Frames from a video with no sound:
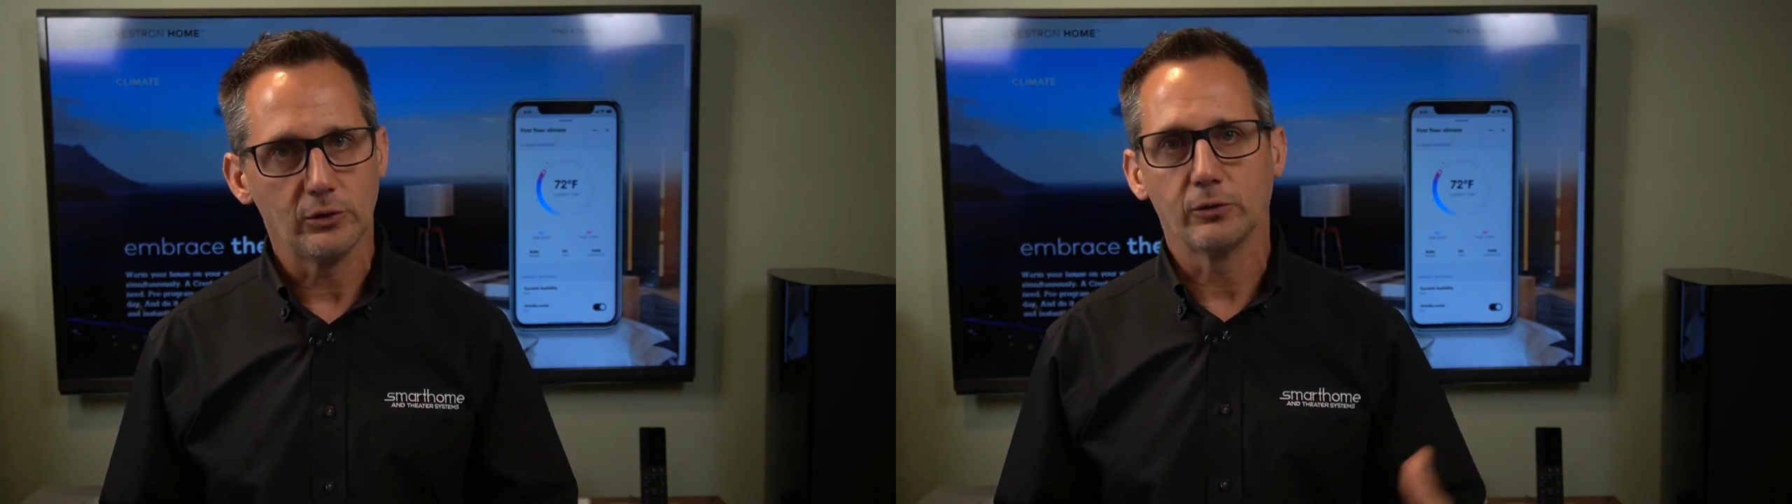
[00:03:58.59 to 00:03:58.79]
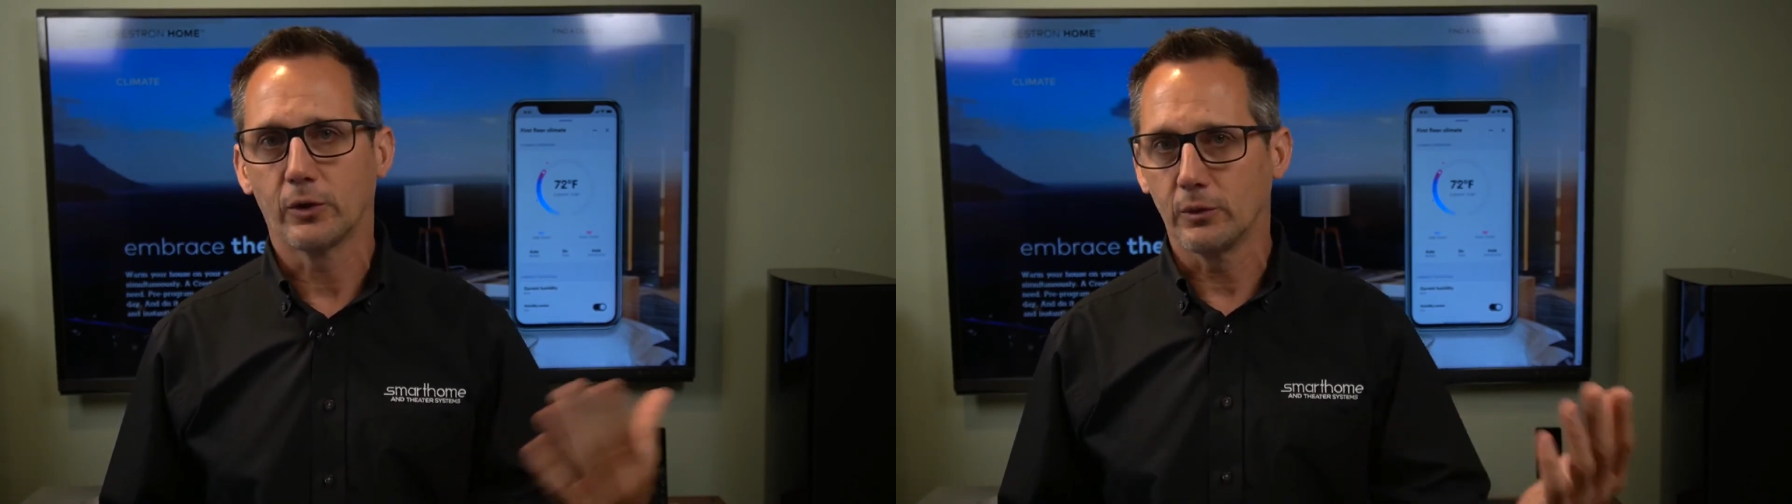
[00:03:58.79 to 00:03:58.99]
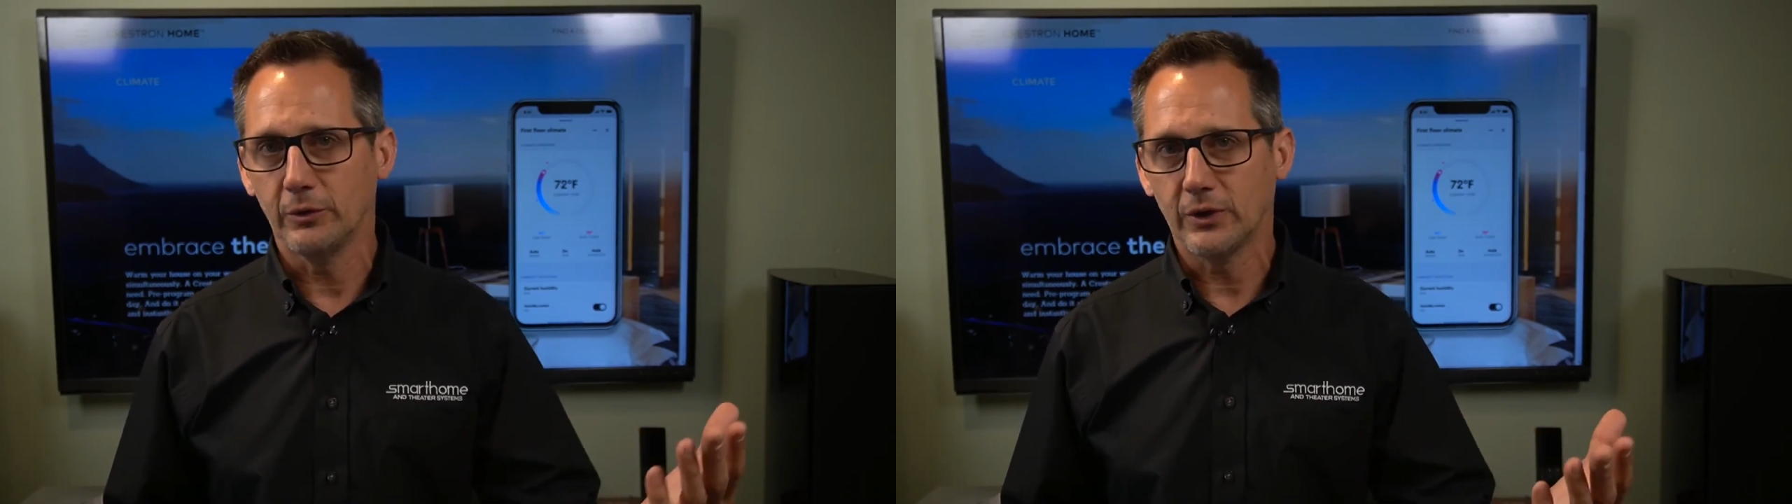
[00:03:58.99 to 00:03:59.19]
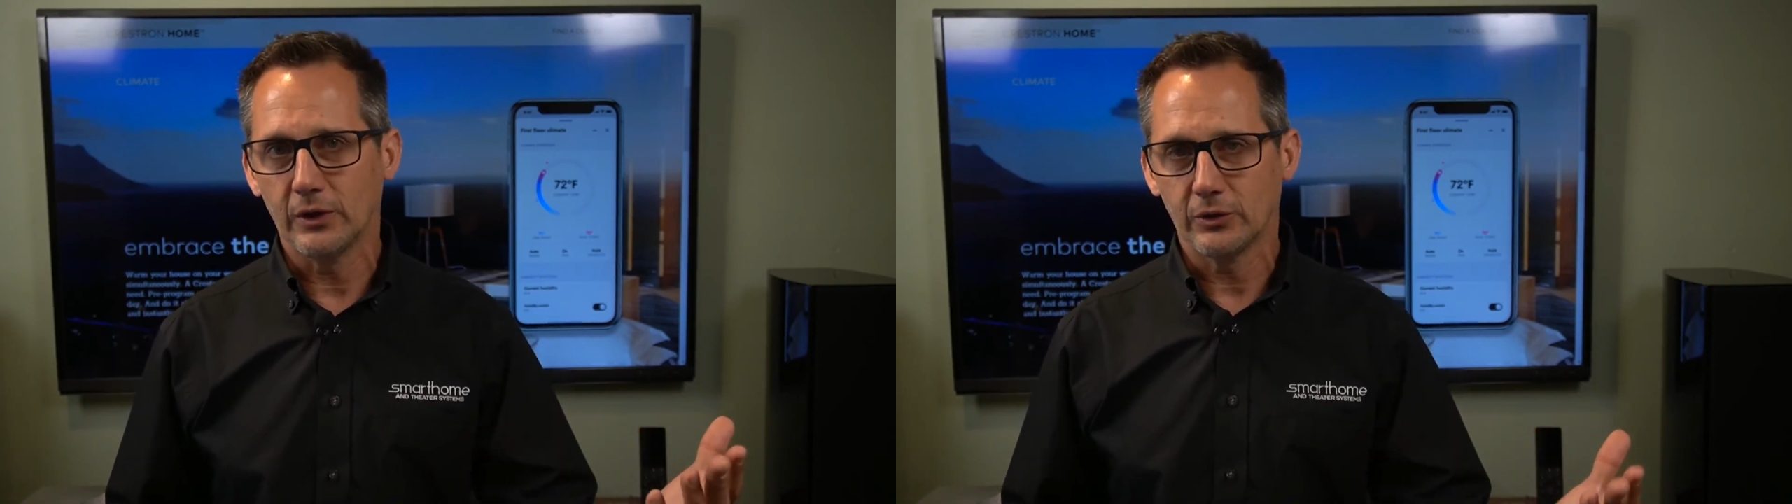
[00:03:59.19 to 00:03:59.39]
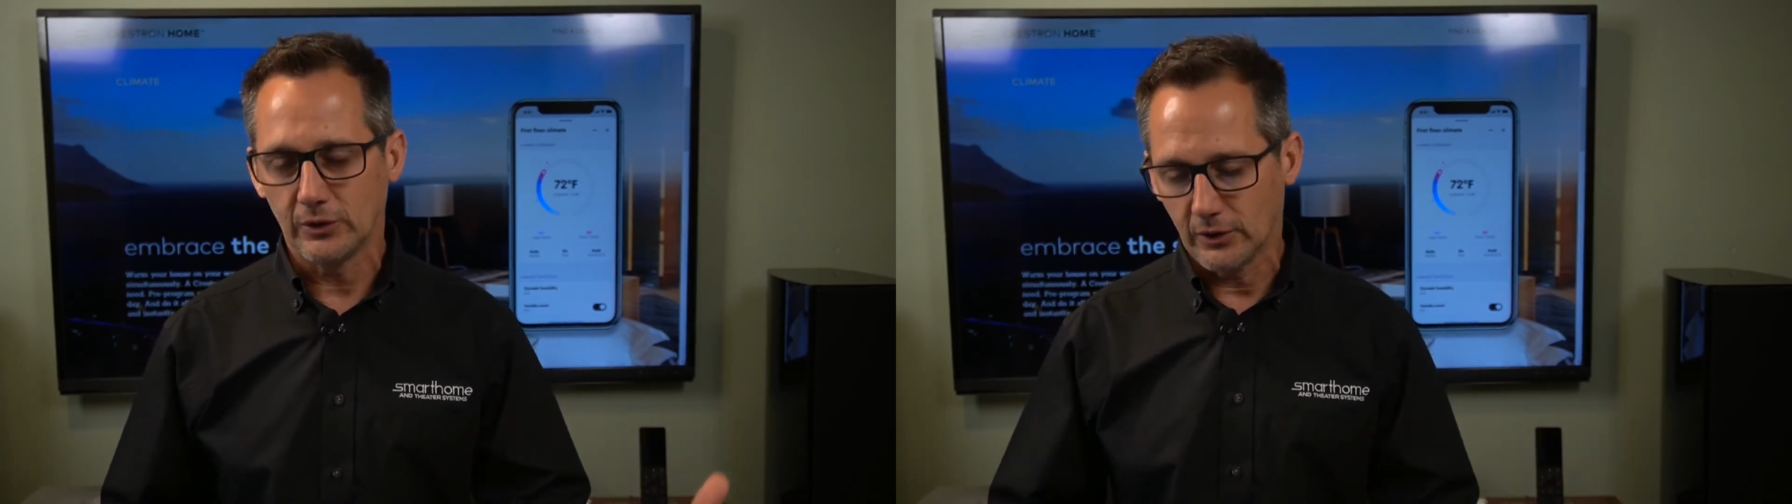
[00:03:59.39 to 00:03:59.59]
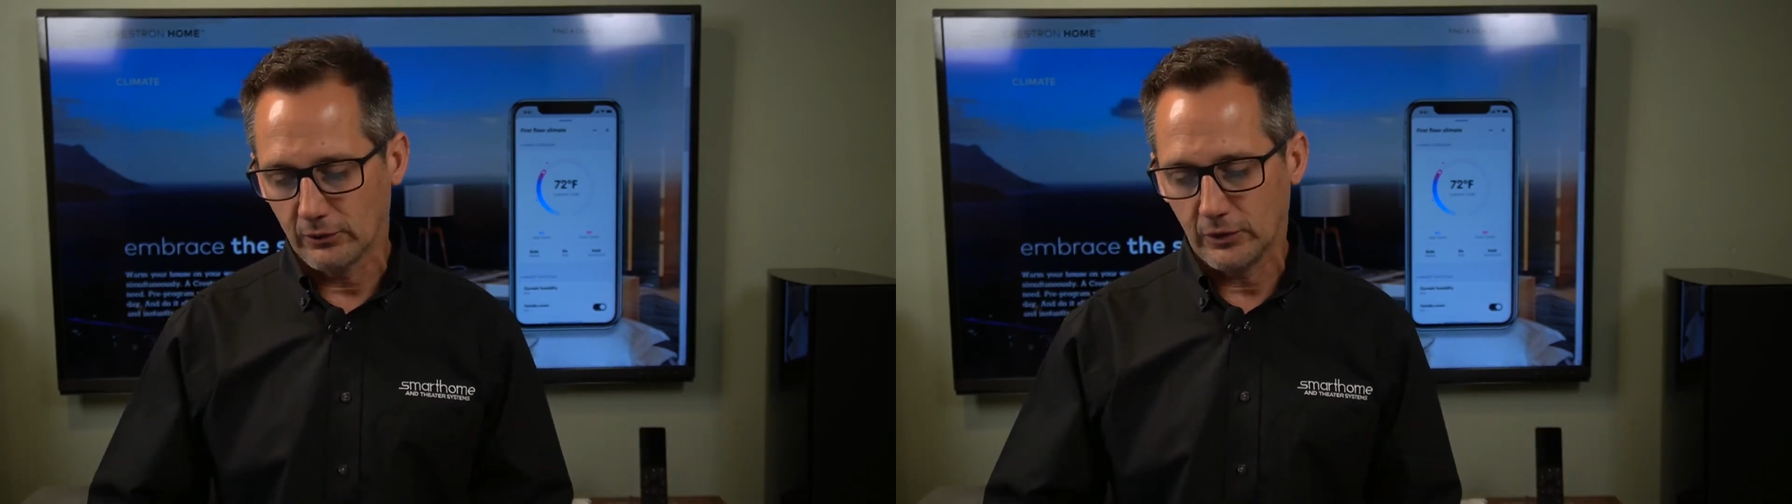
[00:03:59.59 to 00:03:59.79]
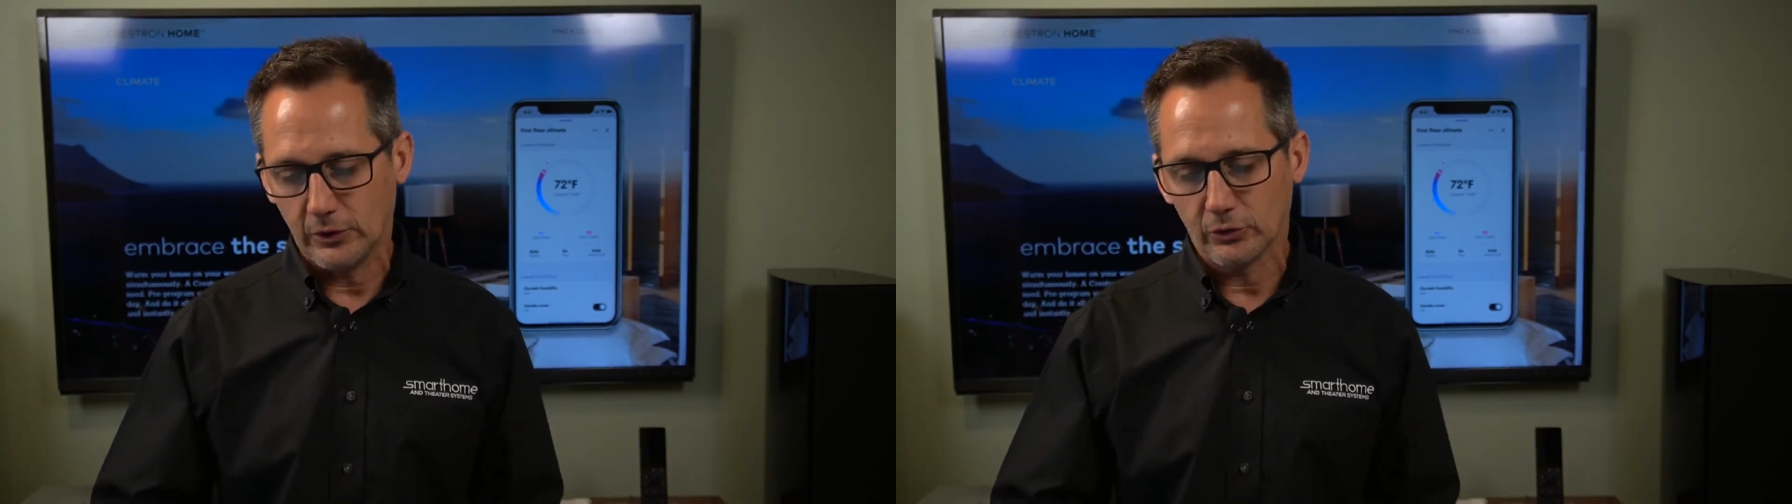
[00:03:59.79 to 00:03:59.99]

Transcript: You've heard me say this in the other videos.